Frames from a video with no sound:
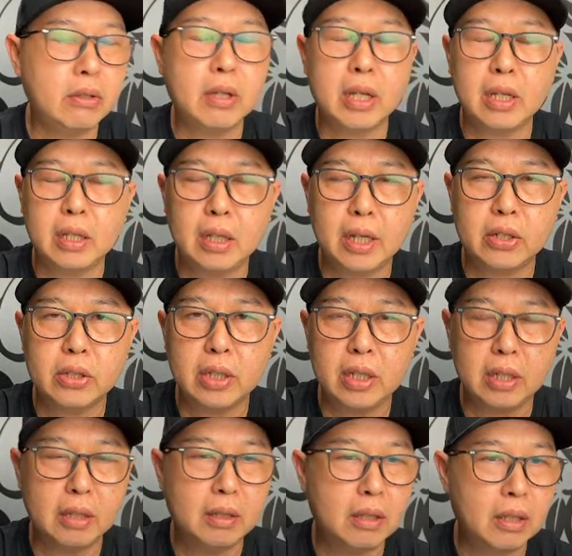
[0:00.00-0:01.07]
You can
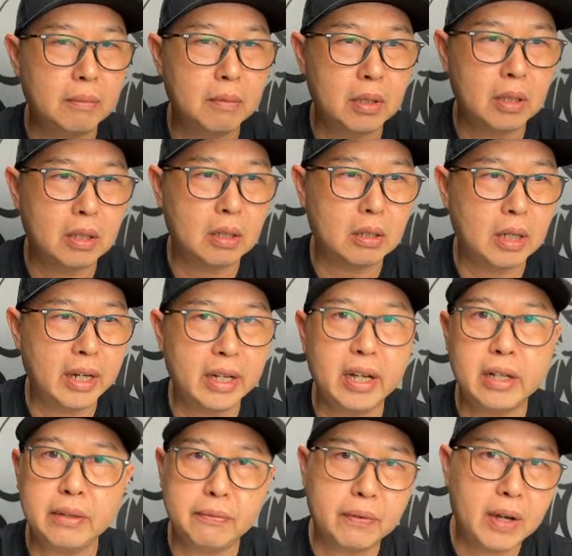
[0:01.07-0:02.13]
actually
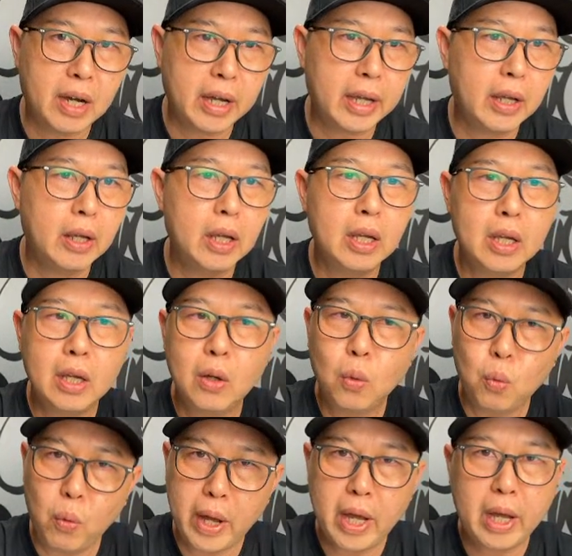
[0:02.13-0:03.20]
identify
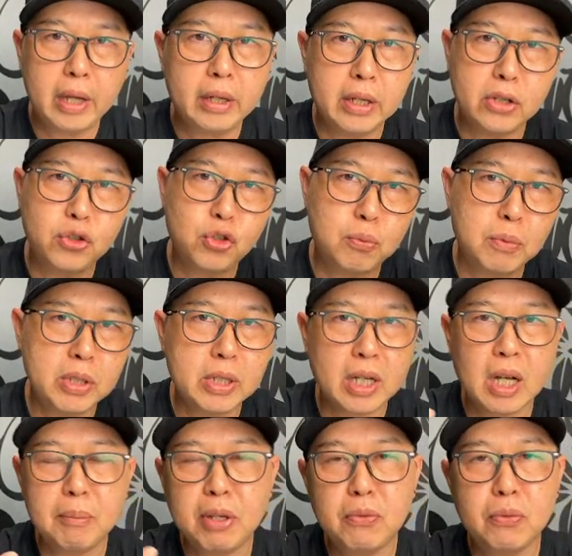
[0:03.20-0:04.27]
where the instruments are
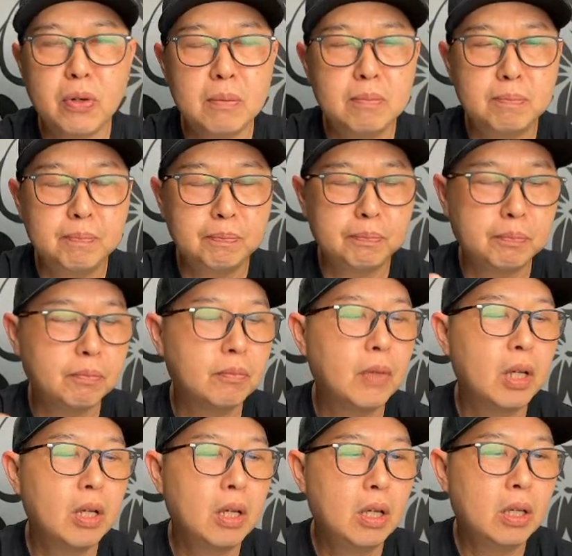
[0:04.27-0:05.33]
coming from.
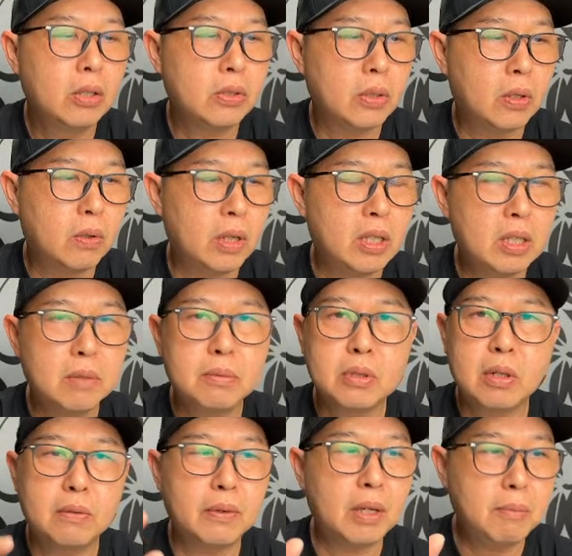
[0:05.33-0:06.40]
So in terms
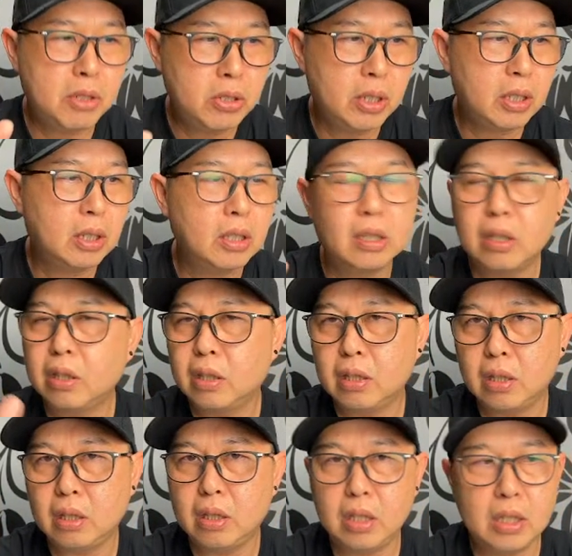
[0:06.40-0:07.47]
of imaging,
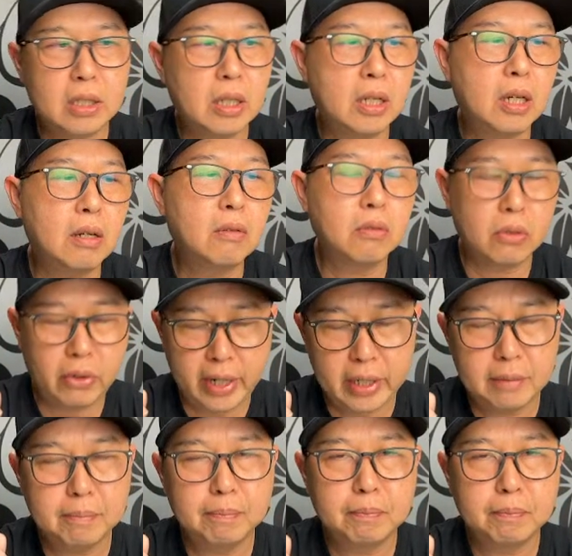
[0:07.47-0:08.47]
these are great.